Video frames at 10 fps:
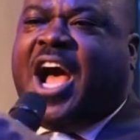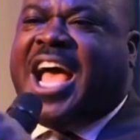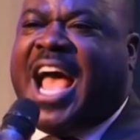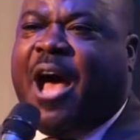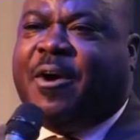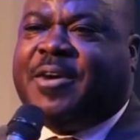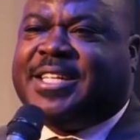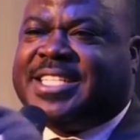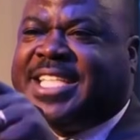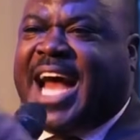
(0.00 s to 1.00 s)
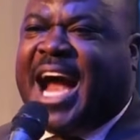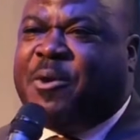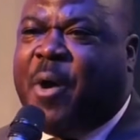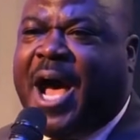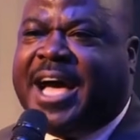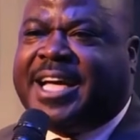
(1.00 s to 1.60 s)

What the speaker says: True life story. This is the way it works.